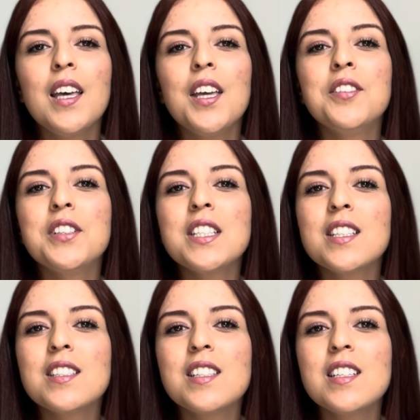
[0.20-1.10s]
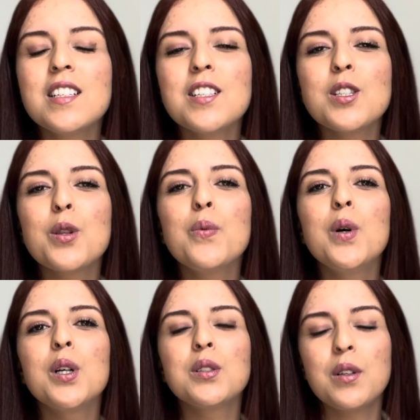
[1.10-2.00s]
In recent years, the
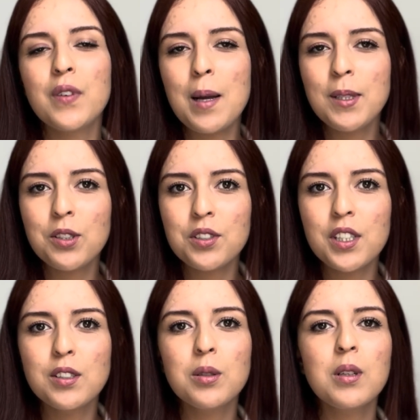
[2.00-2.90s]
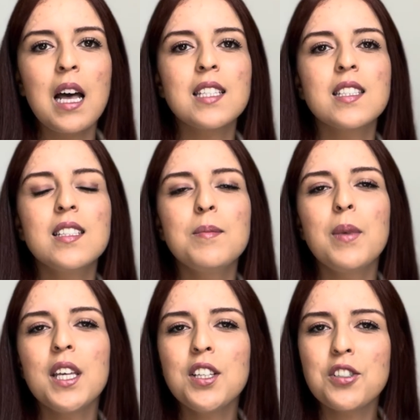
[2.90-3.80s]
world of amateur radio has seen
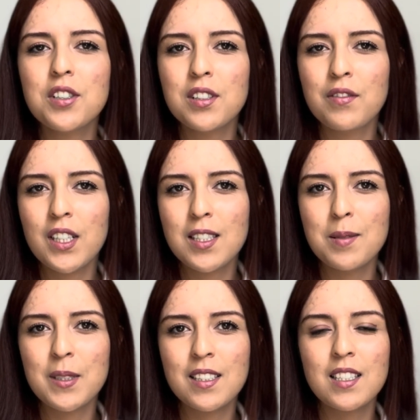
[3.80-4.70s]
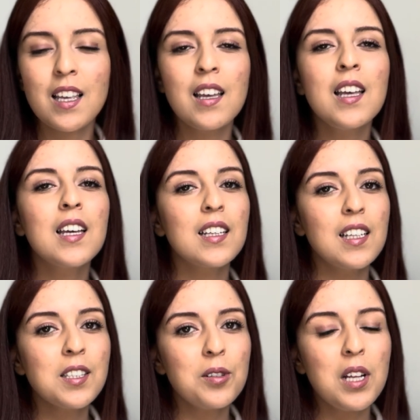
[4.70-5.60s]
major advancements.
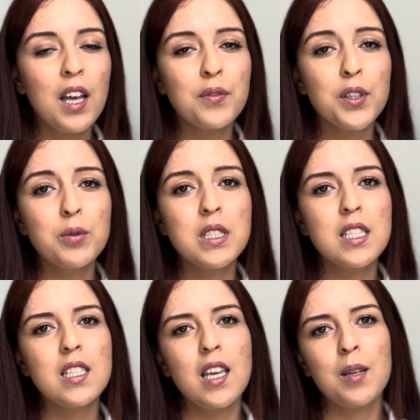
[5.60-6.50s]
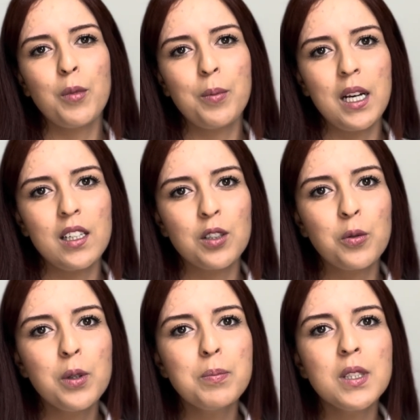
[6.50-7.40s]
Classical high-frequency and mobile
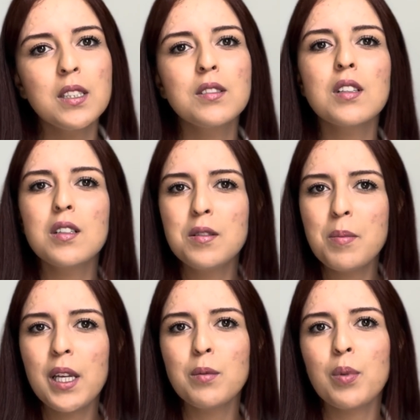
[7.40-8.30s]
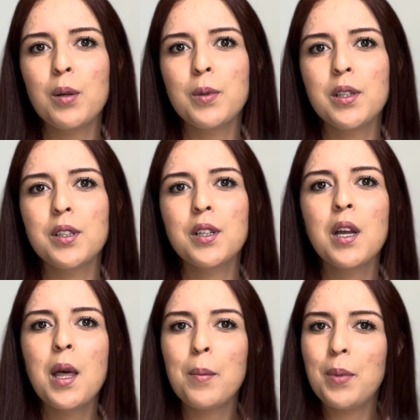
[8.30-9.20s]
equipment remain popular,
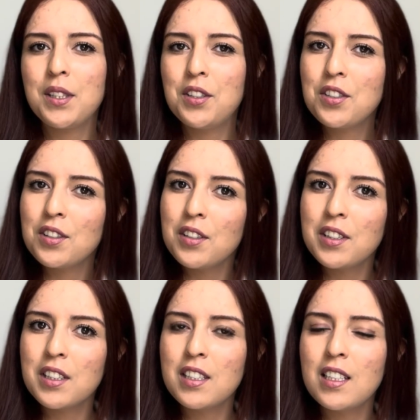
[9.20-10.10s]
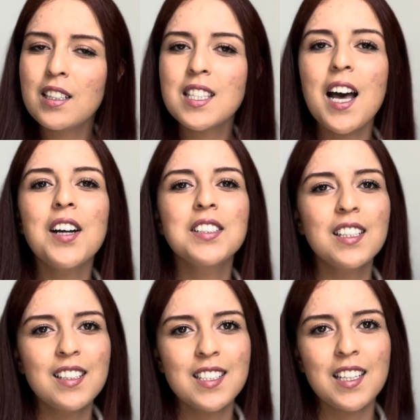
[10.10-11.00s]
but digital techniques are
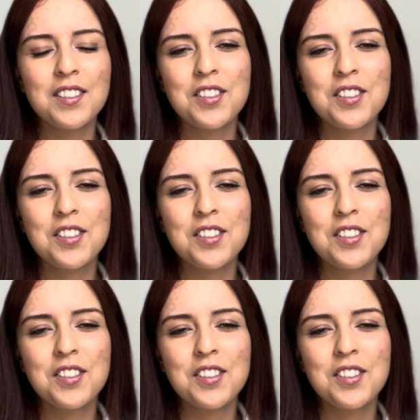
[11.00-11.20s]
taking center